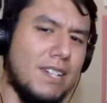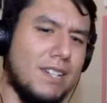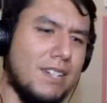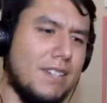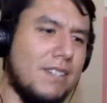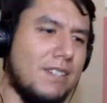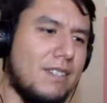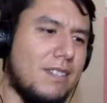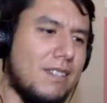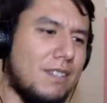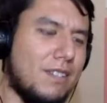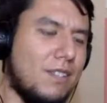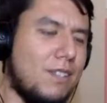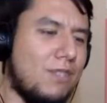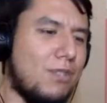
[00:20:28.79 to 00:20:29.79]
he's
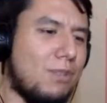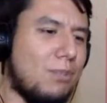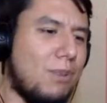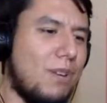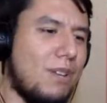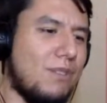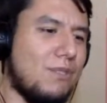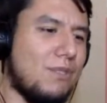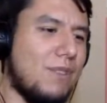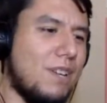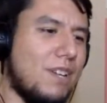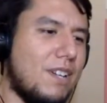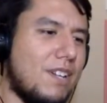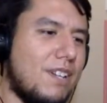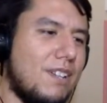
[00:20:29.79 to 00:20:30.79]
depressed,
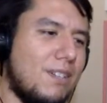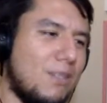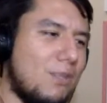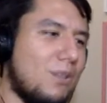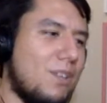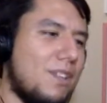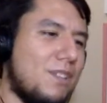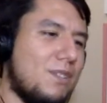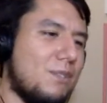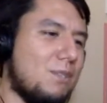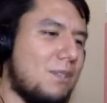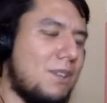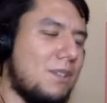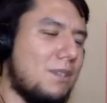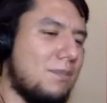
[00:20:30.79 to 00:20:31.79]
right? He's the one that's
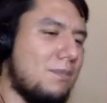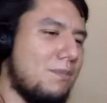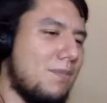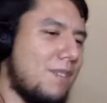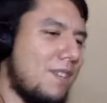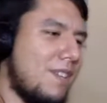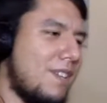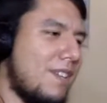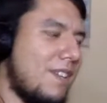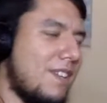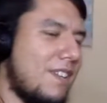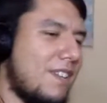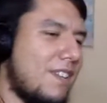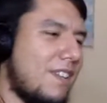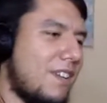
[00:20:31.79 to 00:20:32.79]
depressed, and
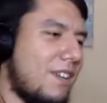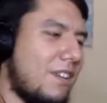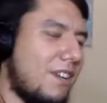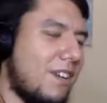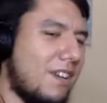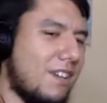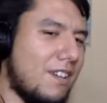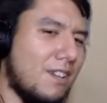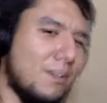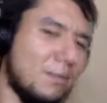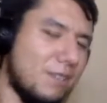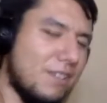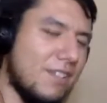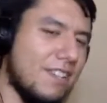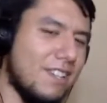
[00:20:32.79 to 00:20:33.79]
not that other guy
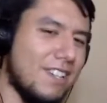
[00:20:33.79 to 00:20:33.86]
Desmond.